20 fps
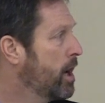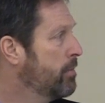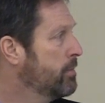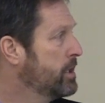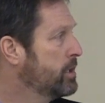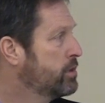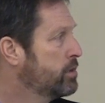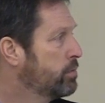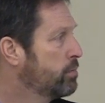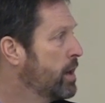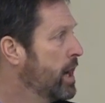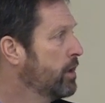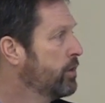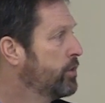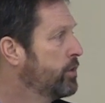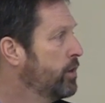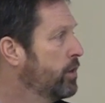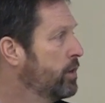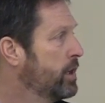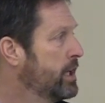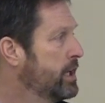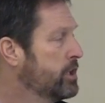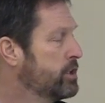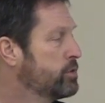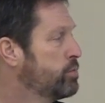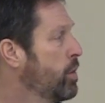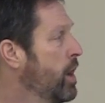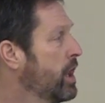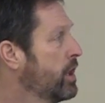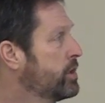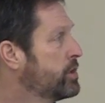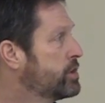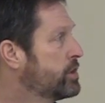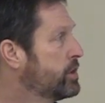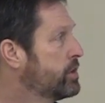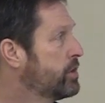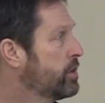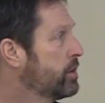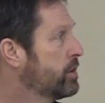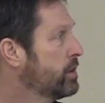coming to Route 30 as well as
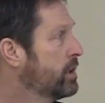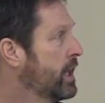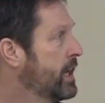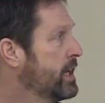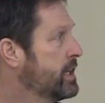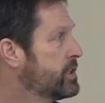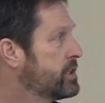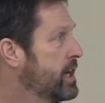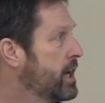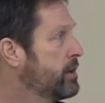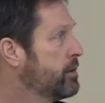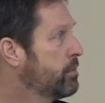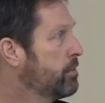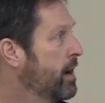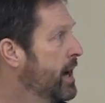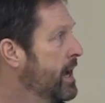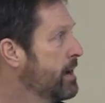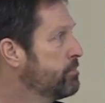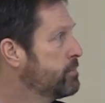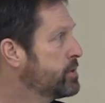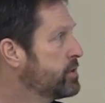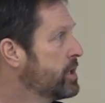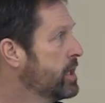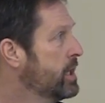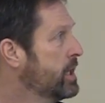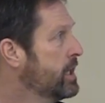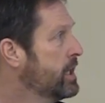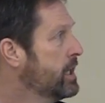the turn lanes on the ramps,